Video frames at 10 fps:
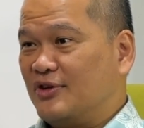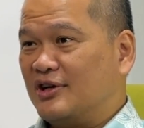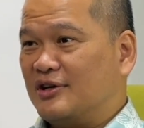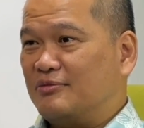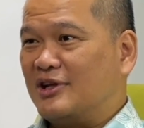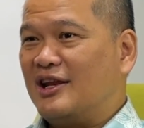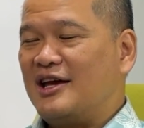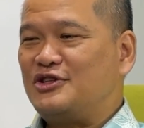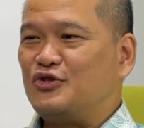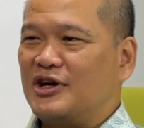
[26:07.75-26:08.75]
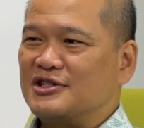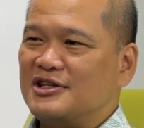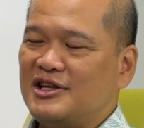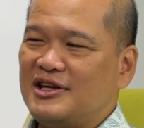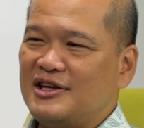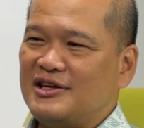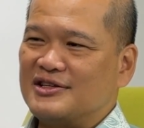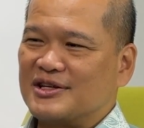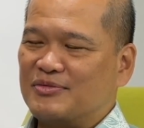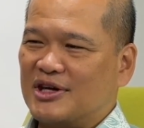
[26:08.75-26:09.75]
the less you actually
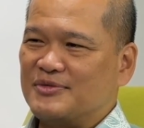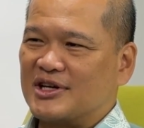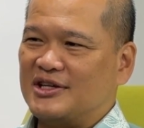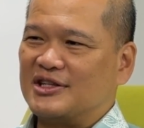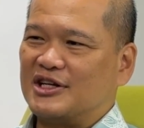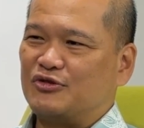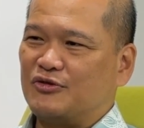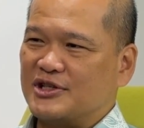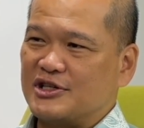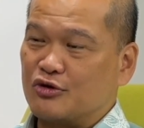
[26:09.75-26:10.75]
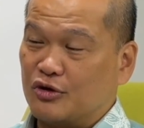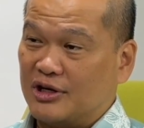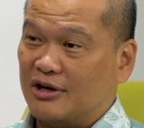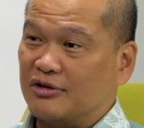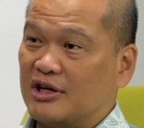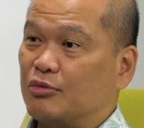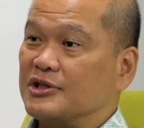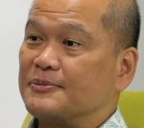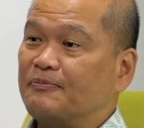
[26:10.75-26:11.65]
sometimes are in touch with what's actually going down at the bottom,